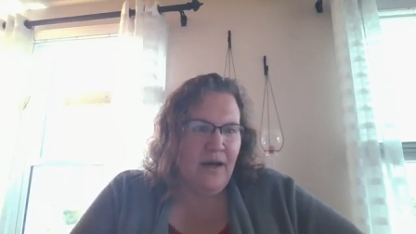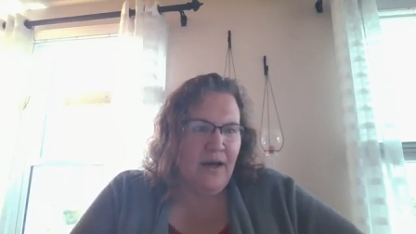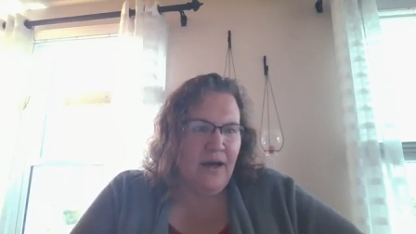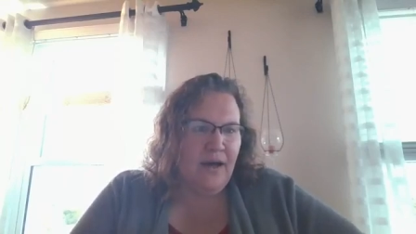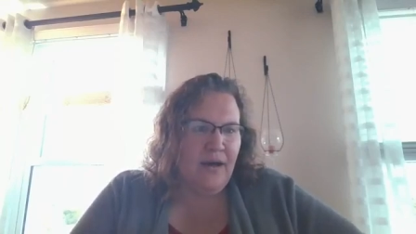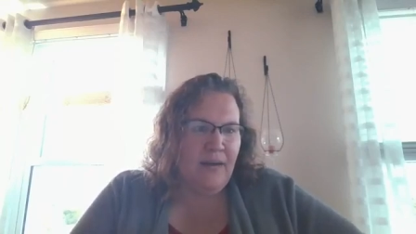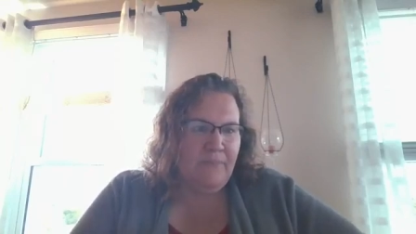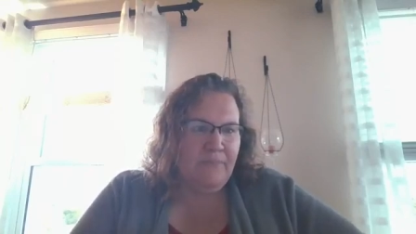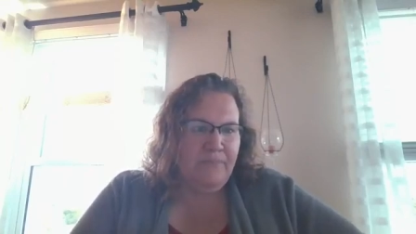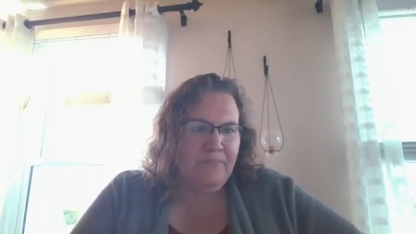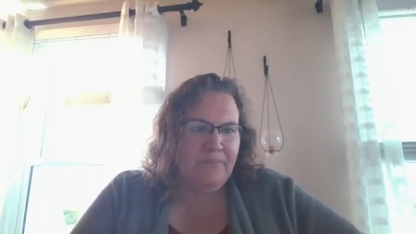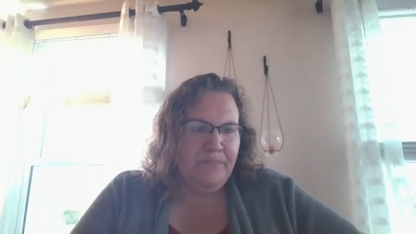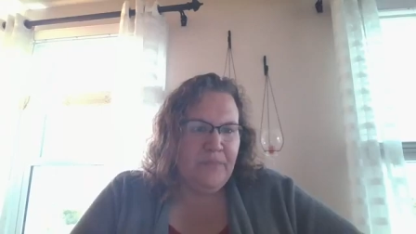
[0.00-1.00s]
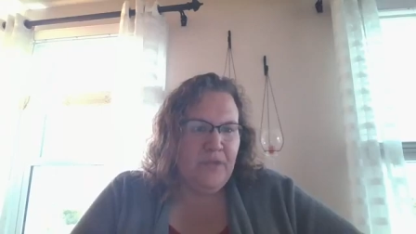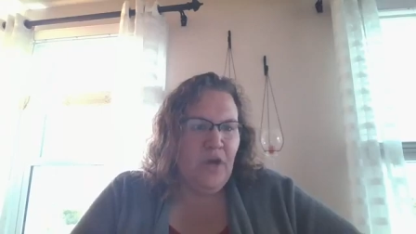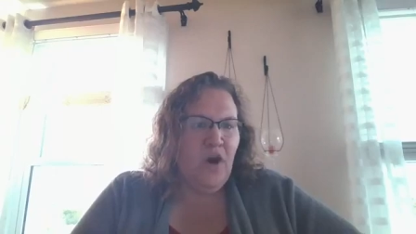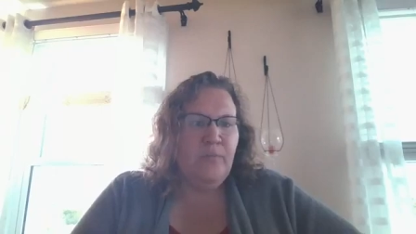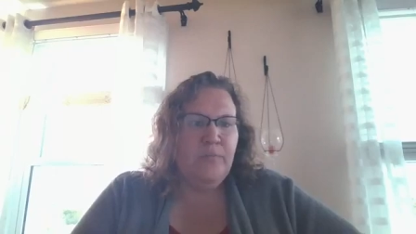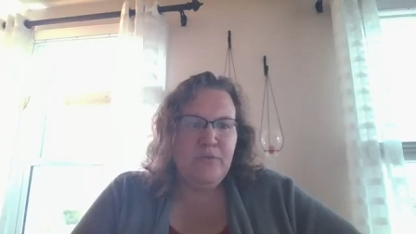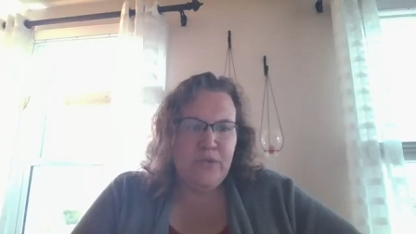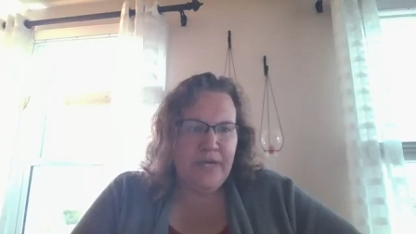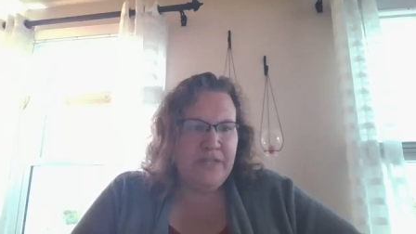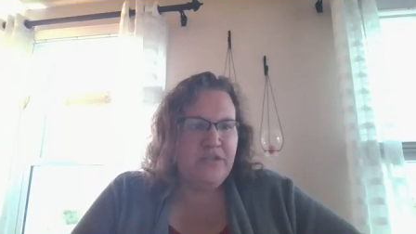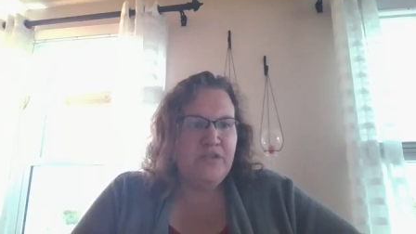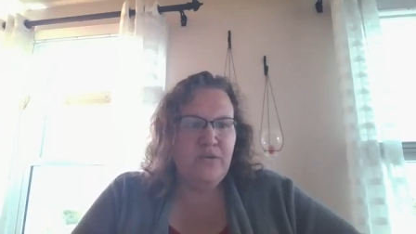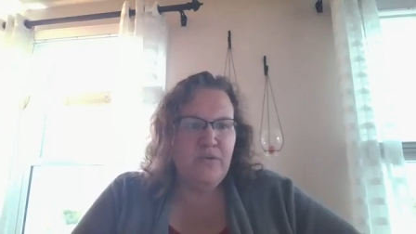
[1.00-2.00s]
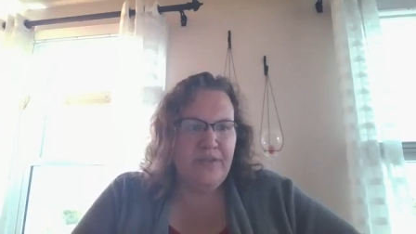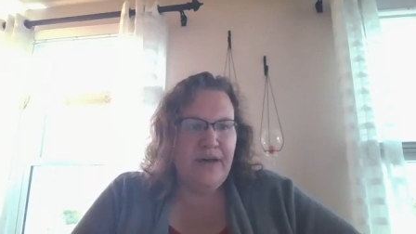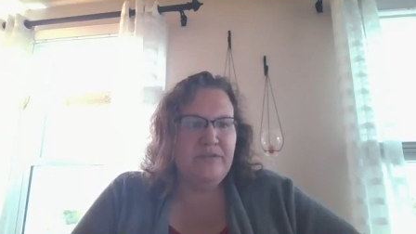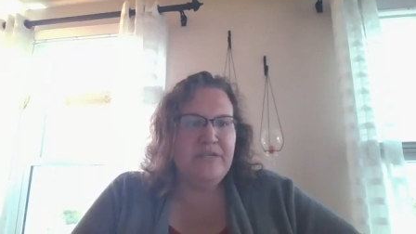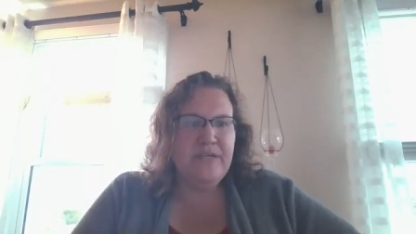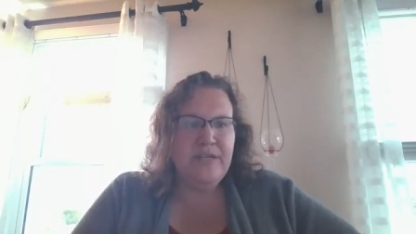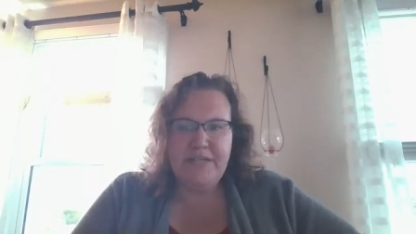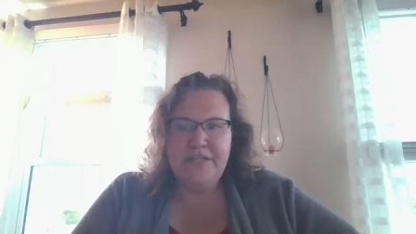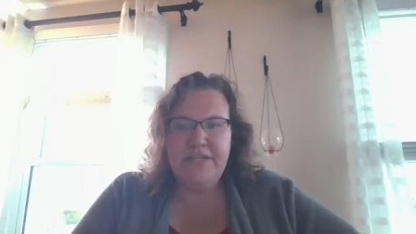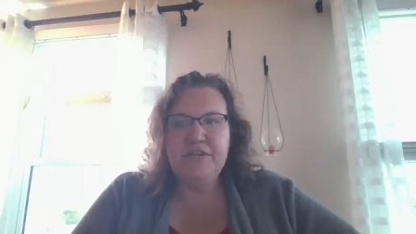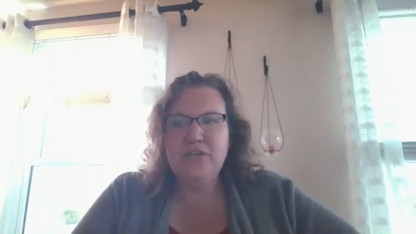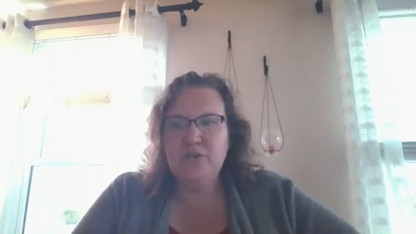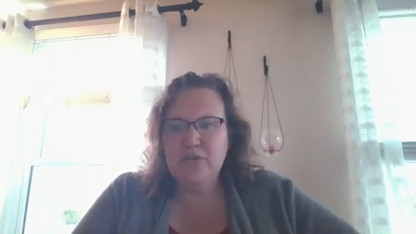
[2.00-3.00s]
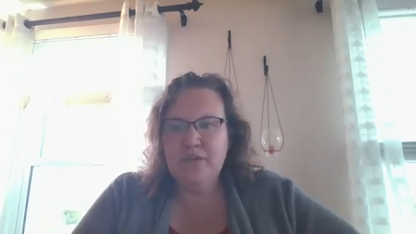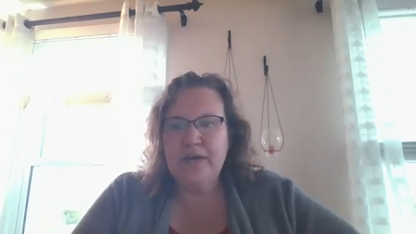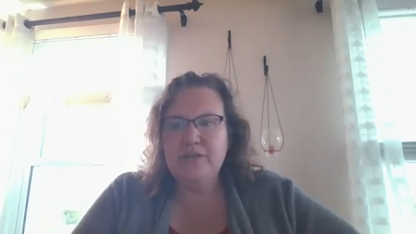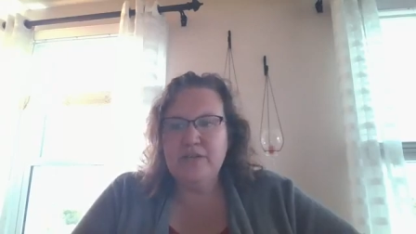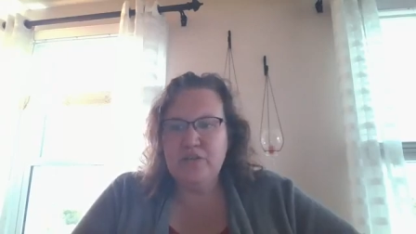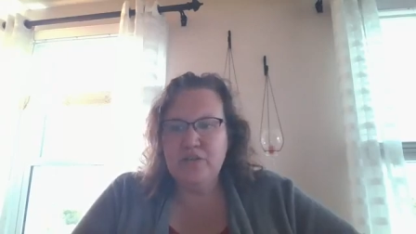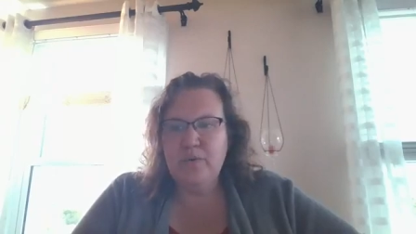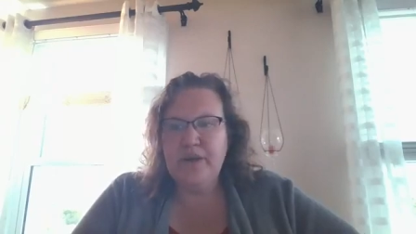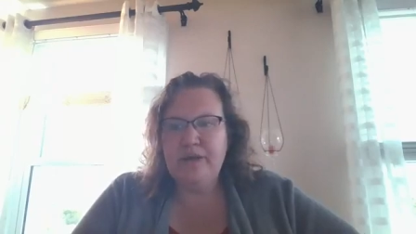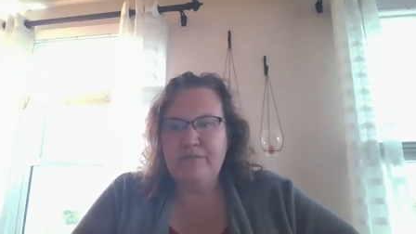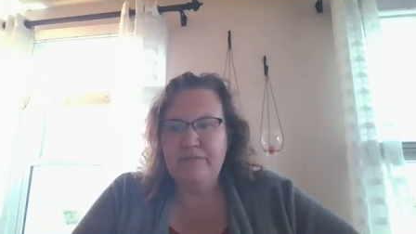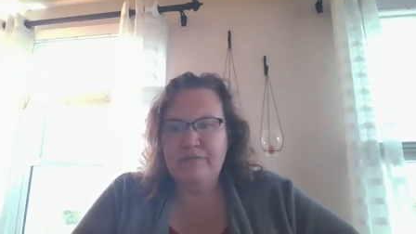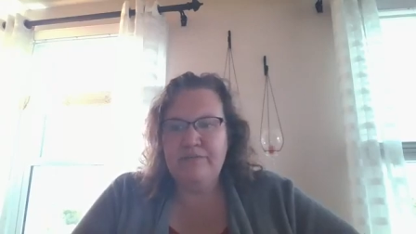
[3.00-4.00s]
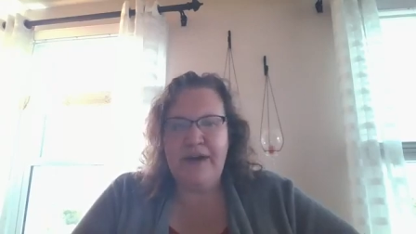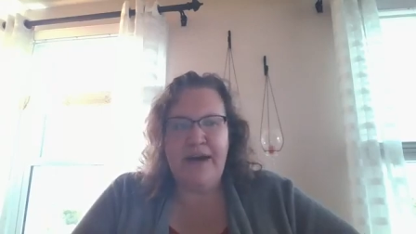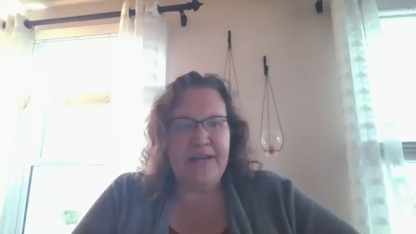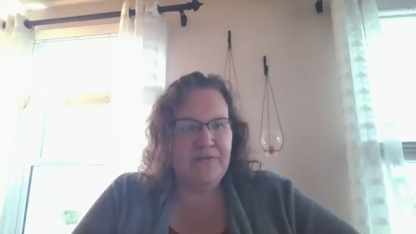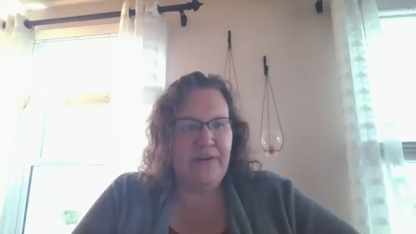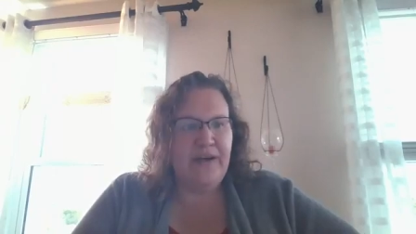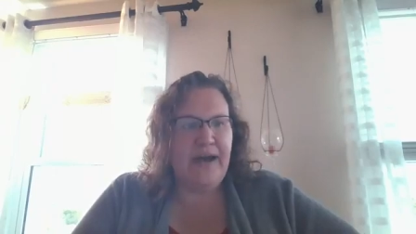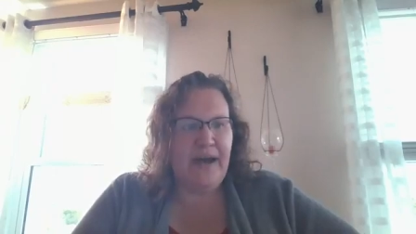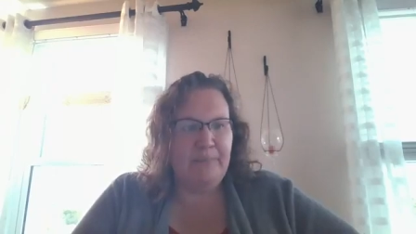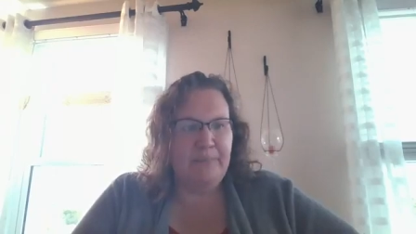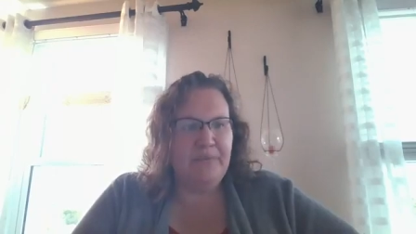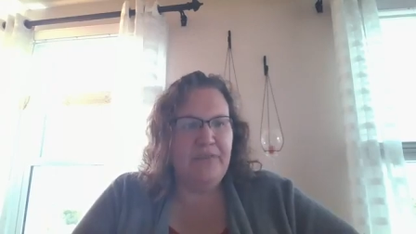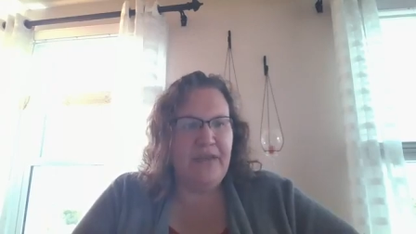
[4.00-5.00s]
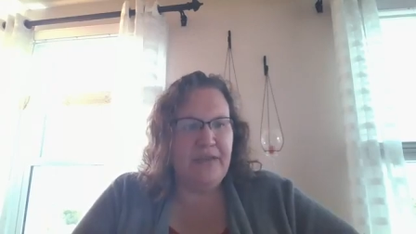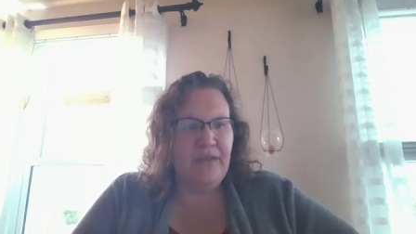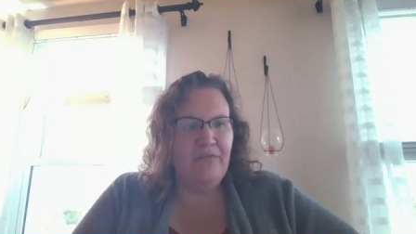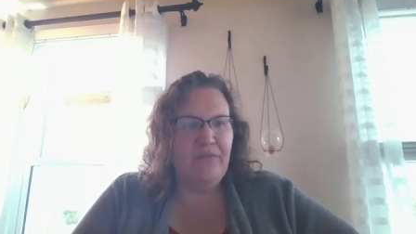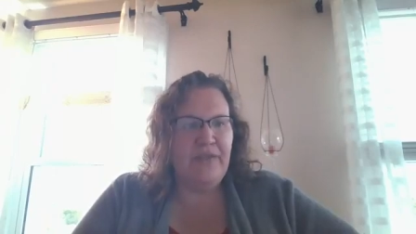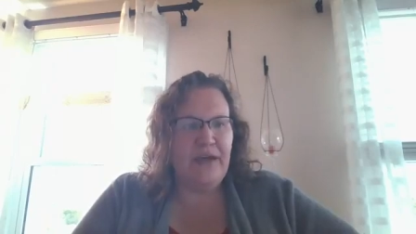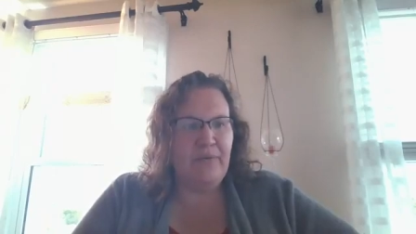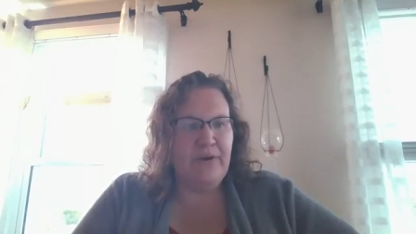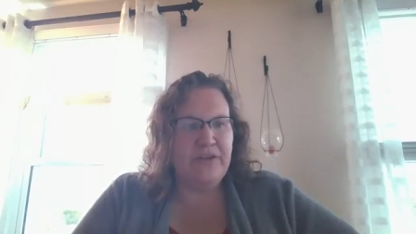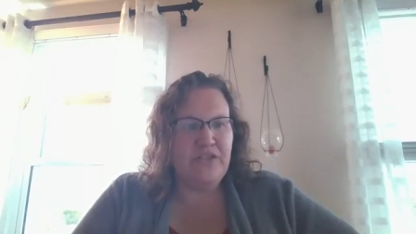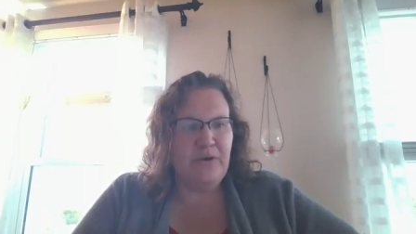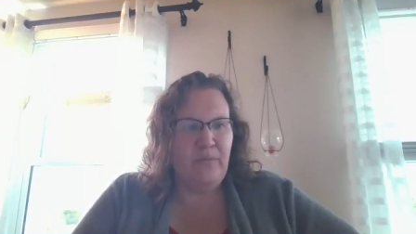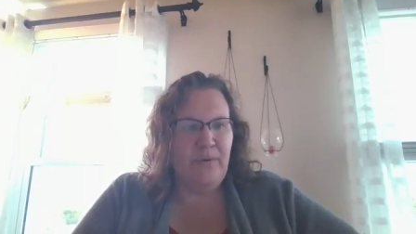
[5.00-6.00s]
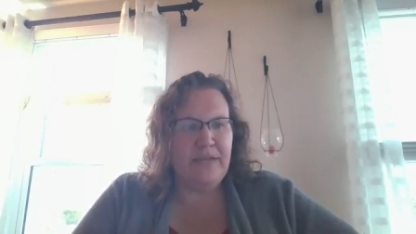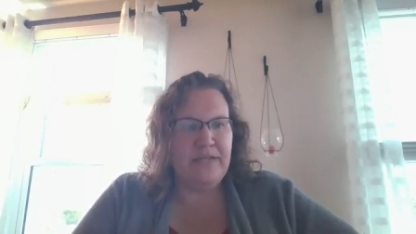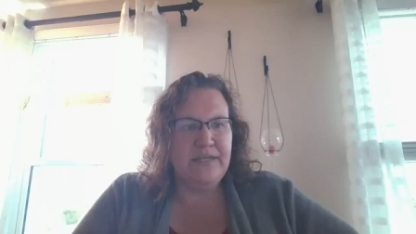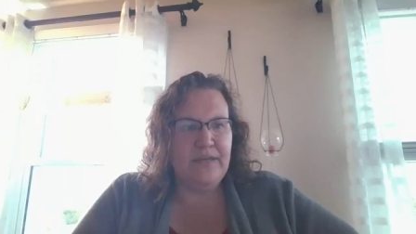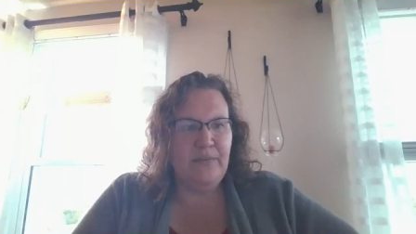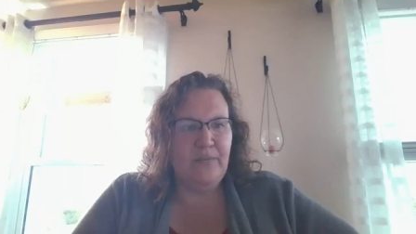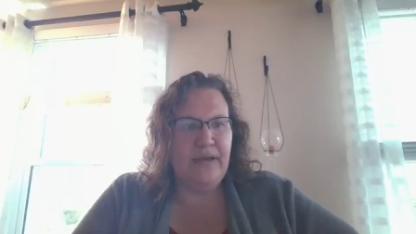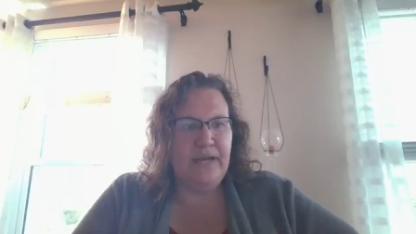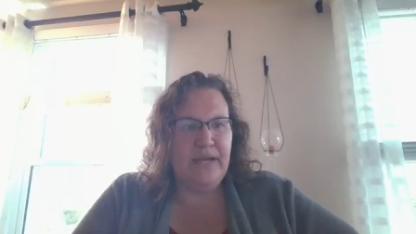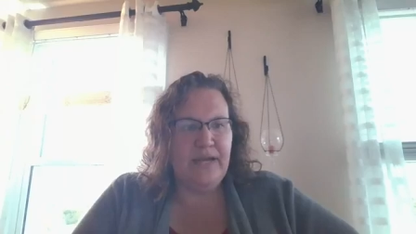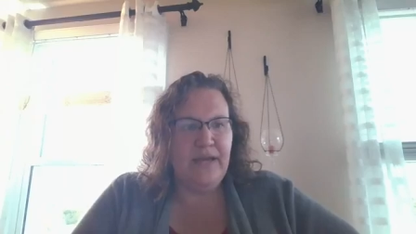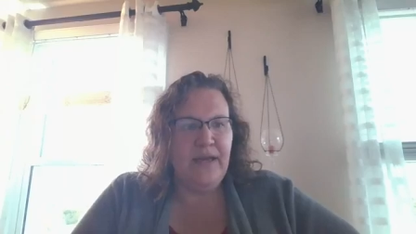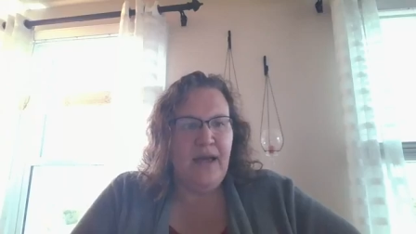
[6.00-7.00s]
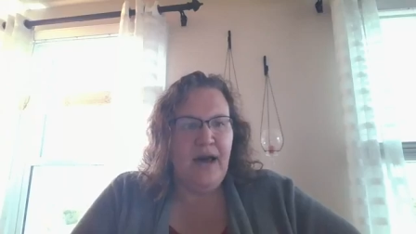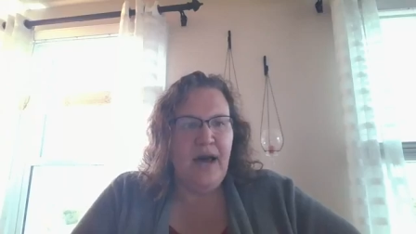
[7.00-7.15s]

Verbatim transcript: Um, nope, it's 2019, 2020 FAFSA app? Thank you for that question, Wendy.